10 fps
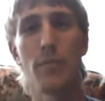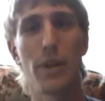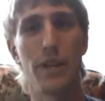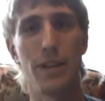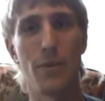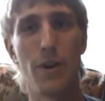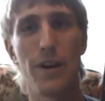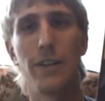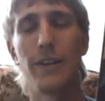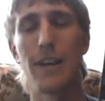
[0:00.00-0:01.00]
played it in a
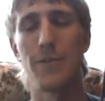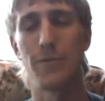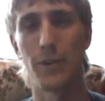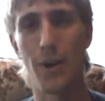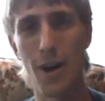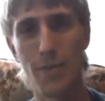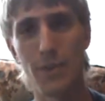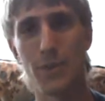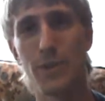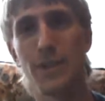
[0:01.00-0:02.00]
while, and for
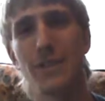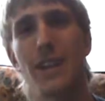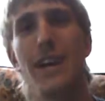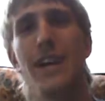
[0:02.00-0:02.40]
obvious reasons,